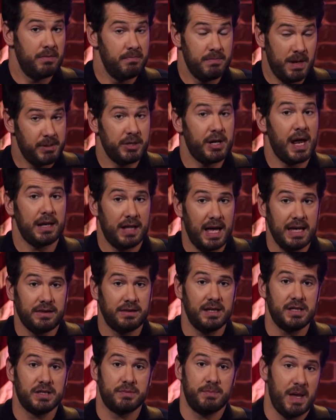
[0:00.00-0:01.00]
Maybe they're not like
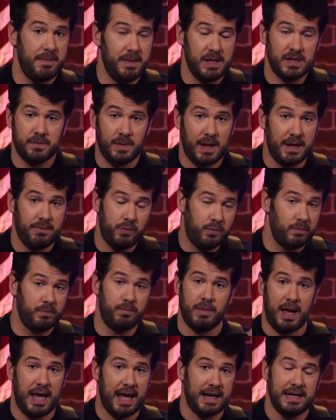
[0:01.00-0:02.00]
this. Maybe it's my
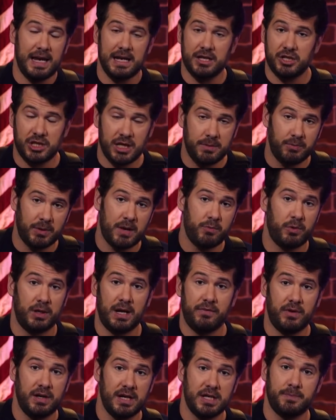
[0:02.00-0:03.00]
ADHD brain,
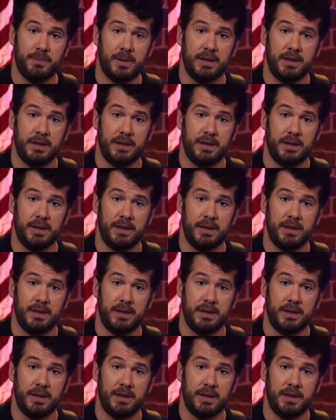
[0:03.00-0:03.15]
whatever it is.